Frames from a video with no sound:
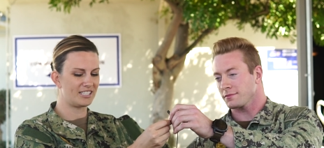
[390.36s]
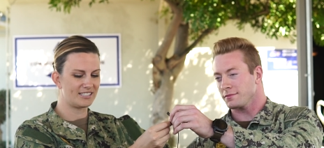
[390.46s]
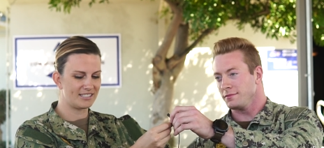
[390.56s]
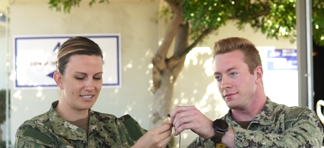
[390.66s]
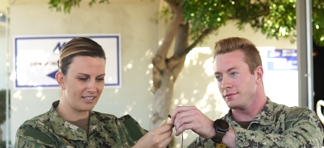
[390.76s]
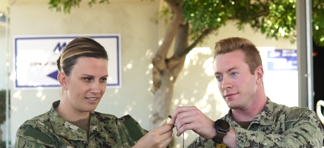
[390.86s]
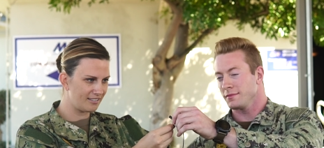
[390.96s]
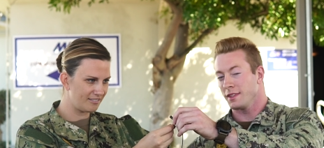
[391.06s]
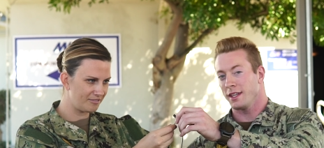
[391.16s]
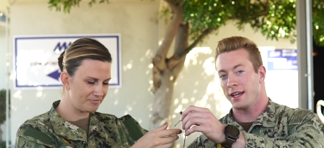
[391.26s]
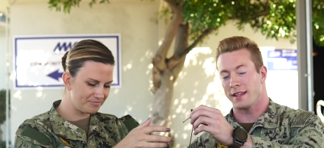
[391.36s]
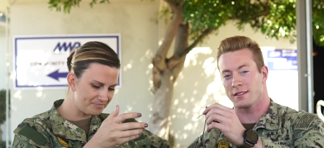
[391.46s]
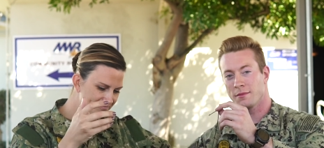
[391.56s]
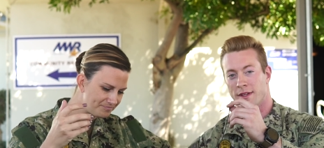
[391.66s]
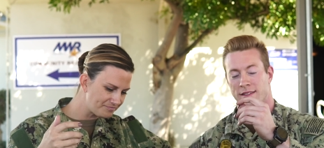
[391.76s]
Speaker 1: things to say.
Speaker 2: Yeah, that's
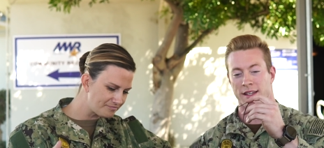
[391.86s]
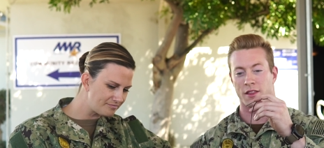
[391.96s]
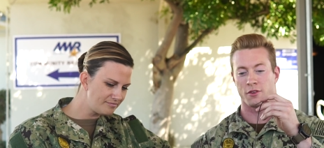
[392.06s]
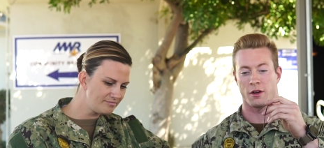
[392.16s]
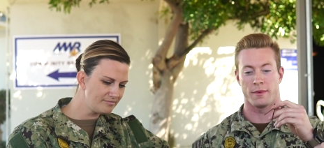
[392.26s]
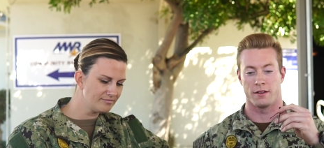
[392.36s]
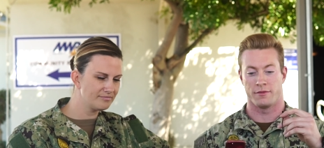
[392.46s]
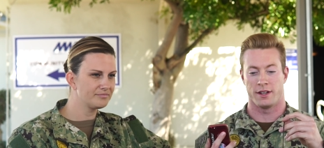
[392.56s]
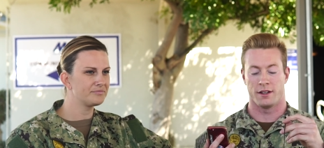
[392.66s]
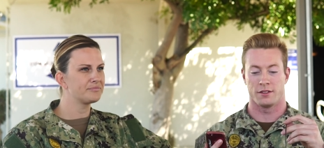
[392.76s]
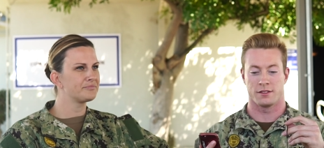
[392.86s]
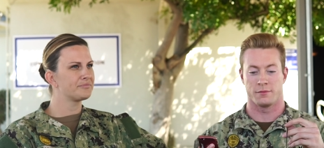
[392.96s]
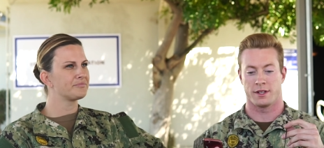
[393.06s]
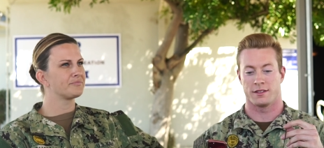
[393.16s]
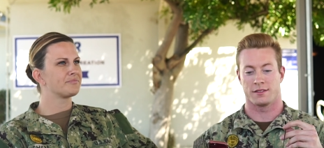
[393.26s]
something I say throughout my videos is
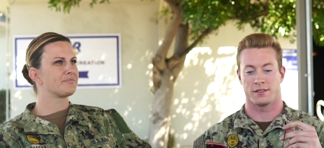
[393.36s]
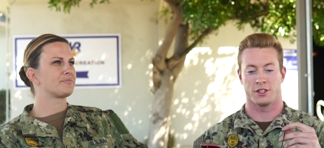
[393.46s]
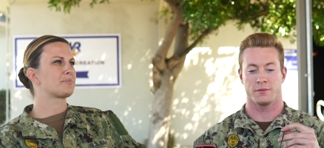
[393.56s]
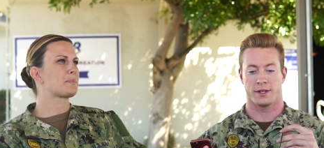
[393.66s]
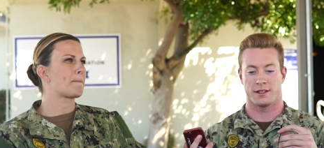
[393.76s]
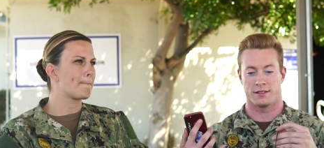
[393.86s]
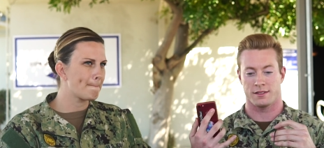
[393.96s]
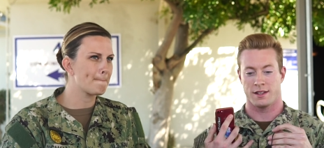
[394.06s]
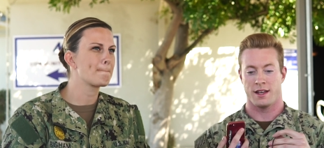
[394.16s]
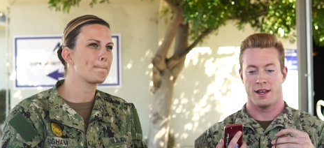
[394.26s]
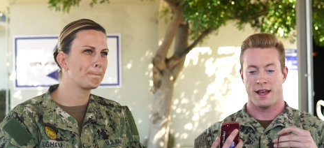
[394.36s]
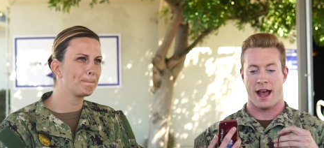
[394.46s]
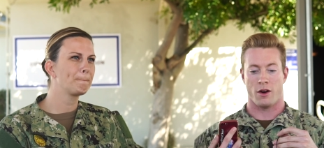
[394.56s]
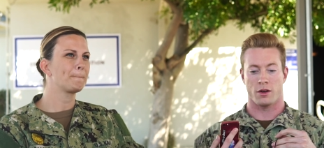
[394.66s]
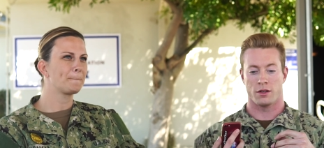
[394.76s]
because just because mm-hmm.
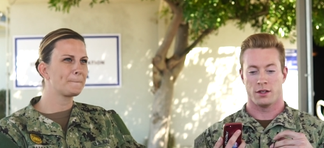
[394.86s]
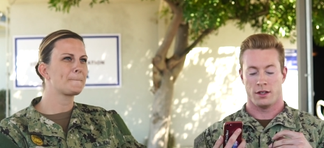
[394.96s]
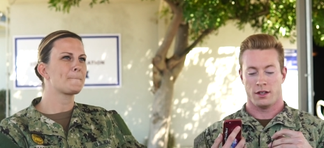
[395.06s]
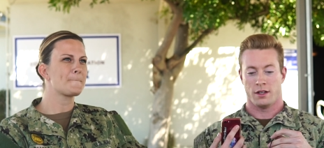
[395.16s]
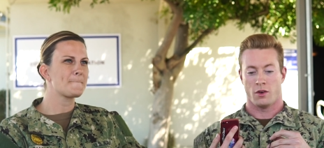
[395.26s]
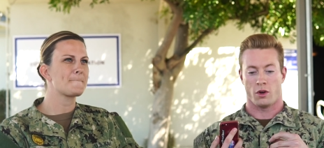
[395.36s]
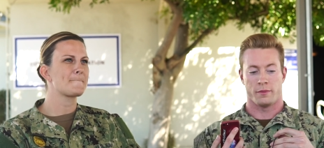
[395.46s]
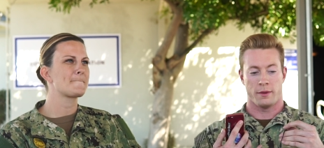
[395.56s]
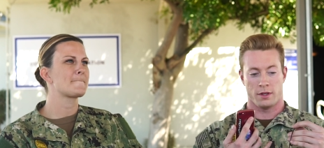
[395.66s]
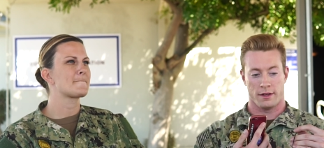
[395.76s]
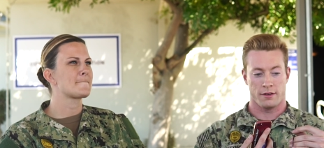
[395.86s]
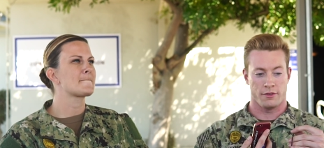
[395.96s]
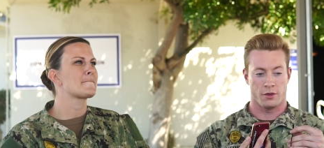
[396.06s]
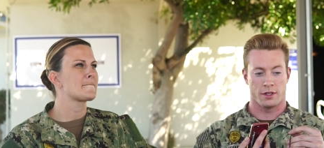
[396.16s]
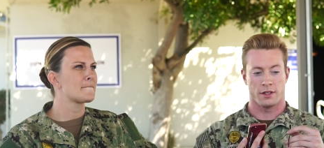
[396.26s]
our or the people I'm
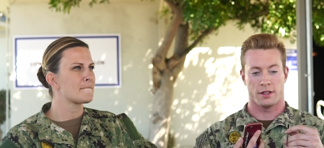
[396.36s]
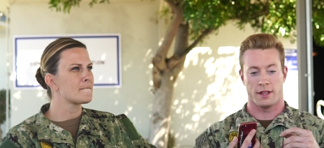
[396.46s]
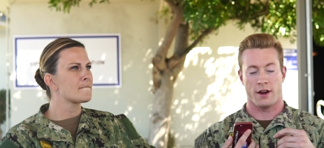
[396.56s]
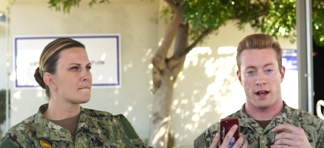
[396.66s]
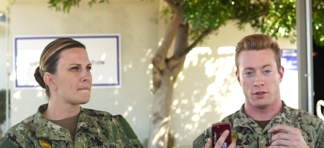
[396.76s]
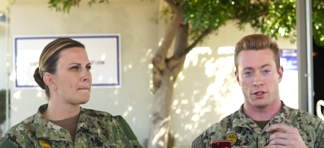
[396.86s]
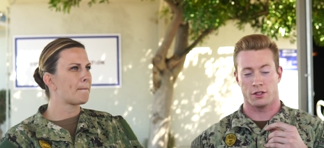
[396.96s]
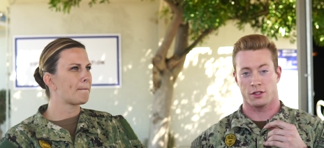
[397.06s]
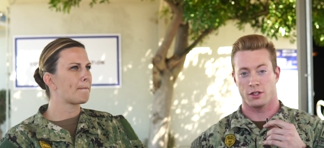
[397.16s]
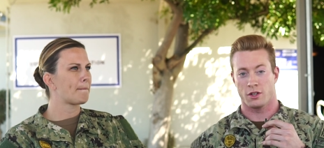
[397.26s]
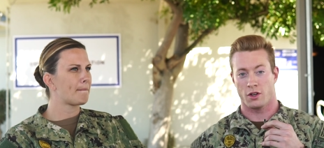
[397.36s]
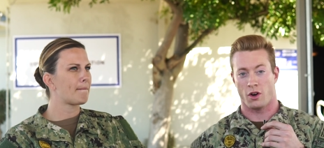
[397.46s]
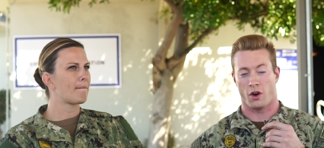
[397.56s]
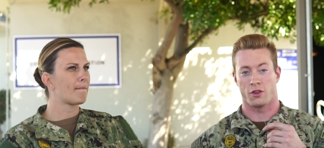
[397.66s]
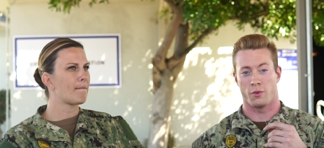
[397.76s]
interviewing their outlooks
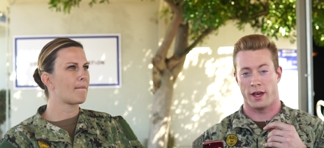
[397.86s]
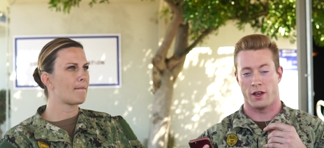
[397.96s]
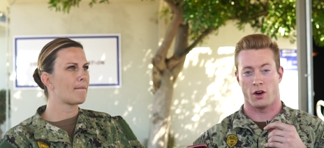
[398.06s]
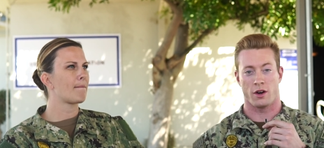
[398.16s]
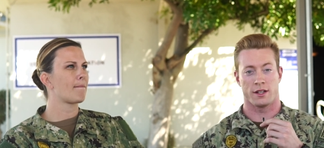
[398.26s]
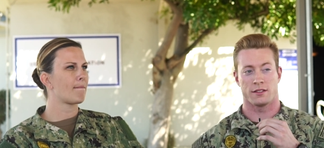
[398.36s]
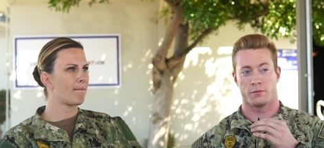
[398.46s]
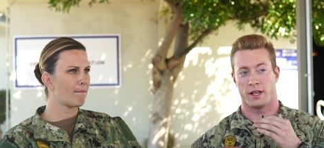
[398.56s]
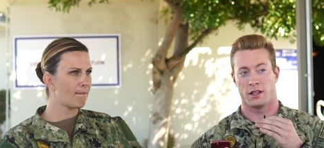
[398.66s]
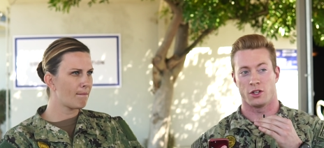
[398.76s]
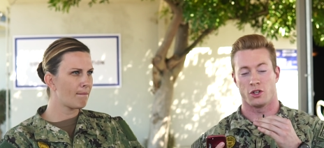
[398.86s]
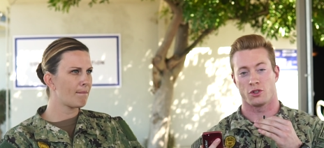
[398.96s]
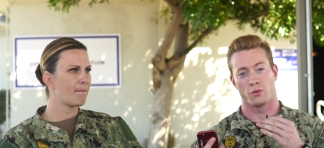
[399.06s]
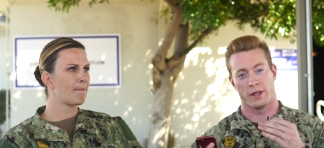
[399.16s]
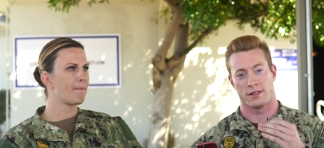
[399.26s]
are the way they are, it doesn't mean
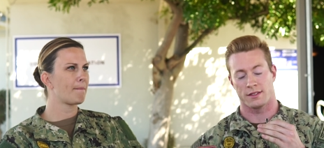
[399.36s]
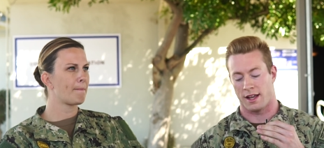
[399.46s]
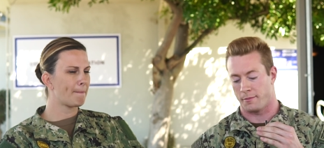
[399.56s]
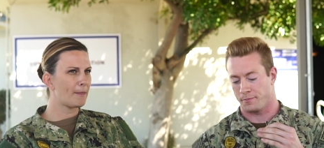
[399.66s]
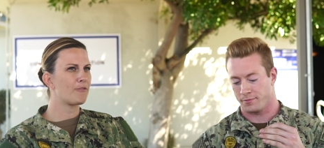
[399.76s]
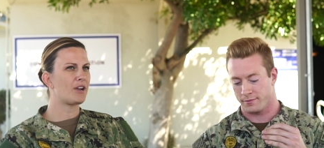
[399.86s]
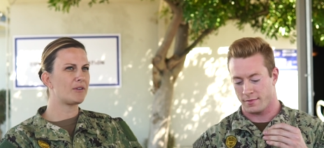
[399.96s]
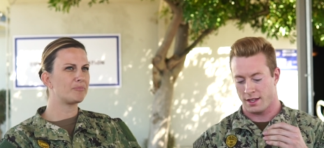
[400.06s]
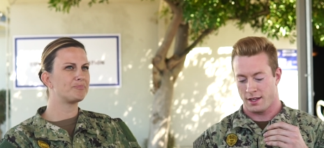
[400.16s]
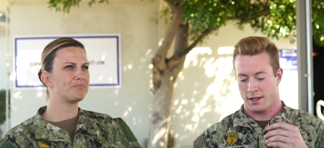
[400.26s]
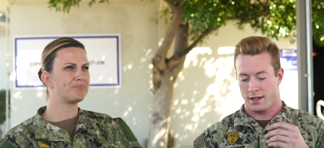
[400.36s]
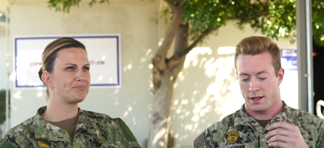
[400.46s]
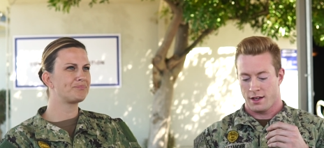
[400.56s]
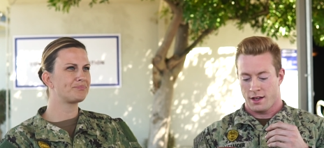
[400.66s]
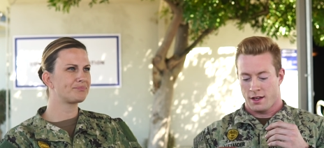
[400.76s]
yours will be the same. Right.
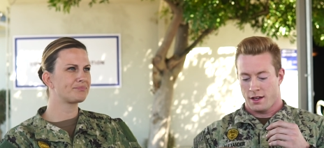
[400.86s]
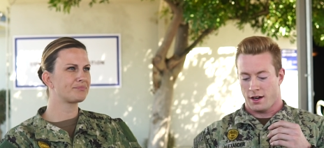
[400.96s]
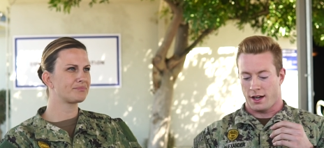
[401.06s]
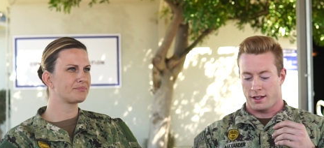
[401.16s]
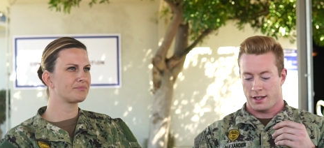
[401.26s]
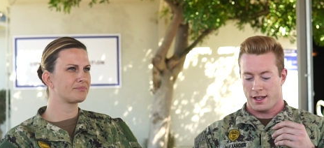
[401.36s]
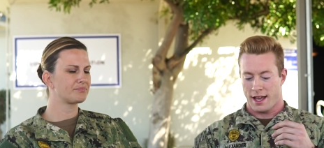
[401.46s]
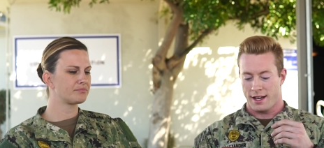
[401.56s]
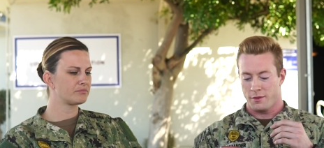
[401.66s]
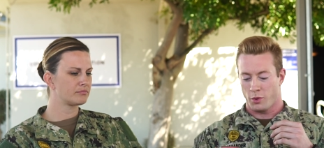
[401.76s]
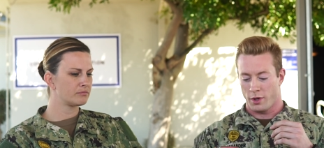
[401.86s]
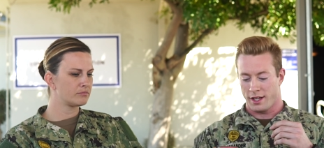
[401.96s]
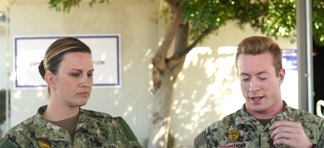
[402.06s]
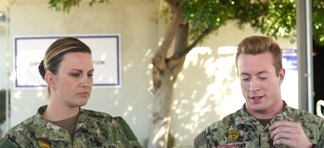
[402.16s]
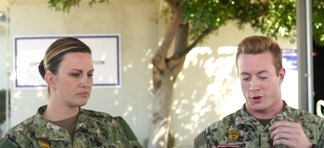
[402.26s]
All right. At any
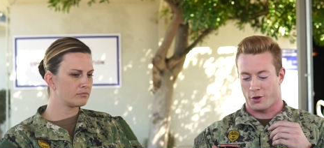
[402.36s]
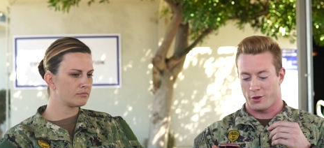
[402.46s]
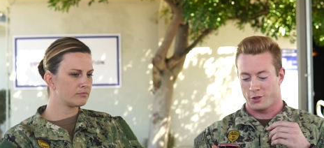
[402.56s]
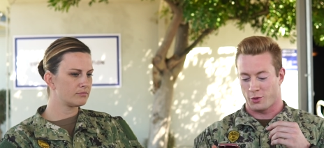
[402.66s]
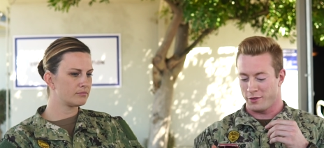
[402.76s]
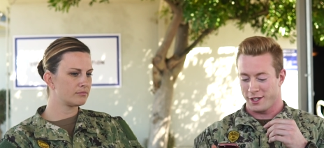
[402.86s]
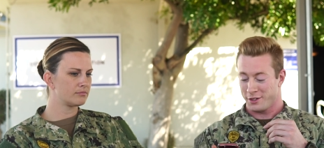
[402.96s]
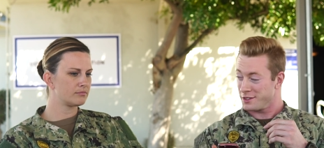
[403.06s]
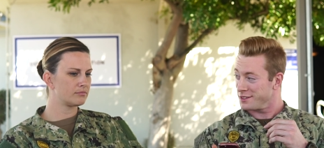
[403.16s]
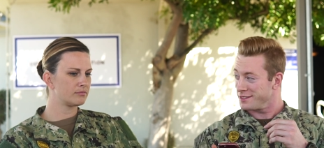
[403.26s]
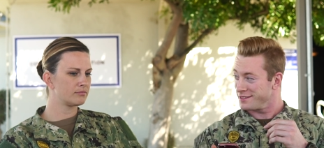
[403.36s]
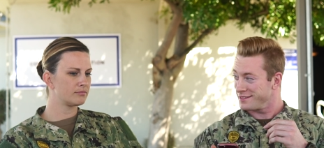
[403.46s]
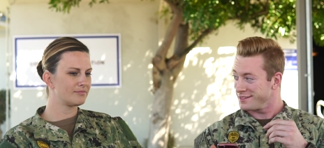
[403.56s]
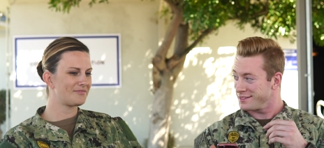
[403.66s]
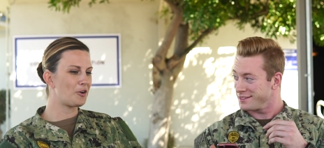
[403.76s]
point in your 12 years,
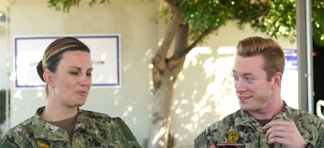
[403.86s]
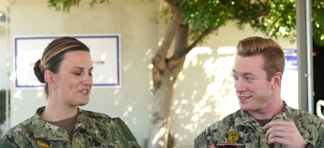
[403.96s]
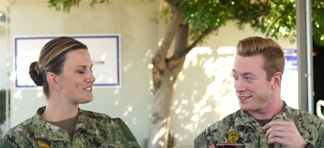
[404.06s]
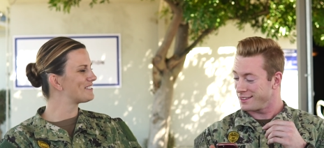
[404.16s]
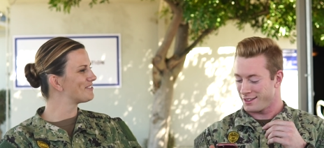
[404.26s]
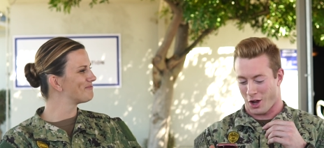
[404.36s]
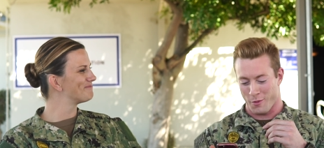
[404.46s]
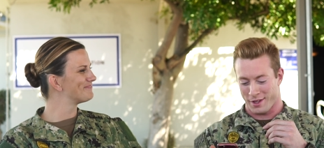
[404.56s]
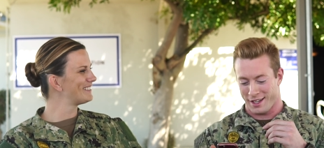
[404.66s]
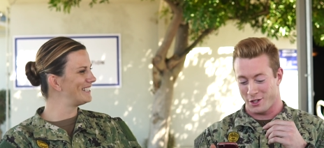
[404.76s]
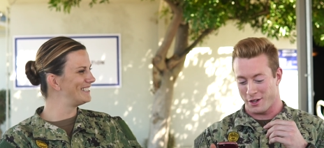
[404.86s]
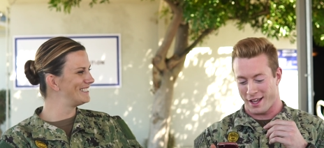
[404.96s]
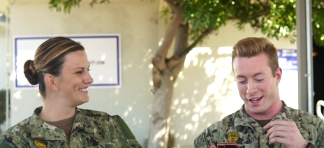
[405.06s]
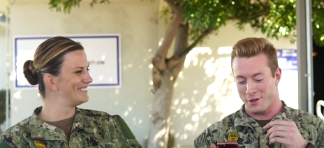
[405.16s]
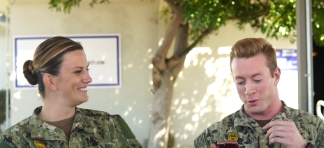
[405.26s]
Almost. Um, in your any